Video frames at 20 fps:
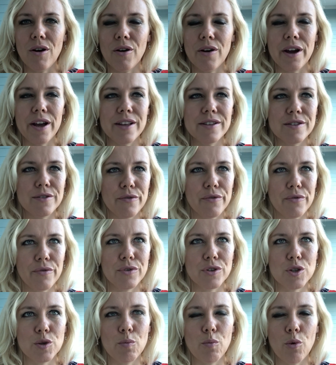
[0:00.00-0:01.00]
all kinds
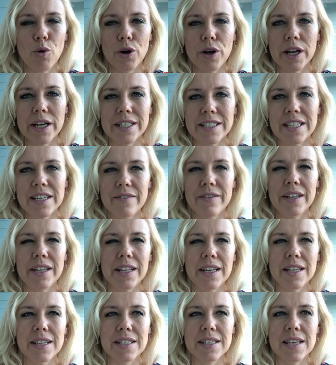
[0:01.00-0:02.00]
of sport
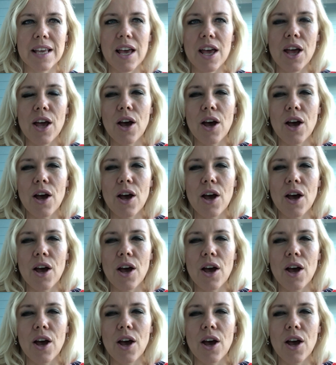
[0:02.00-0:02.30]
activities.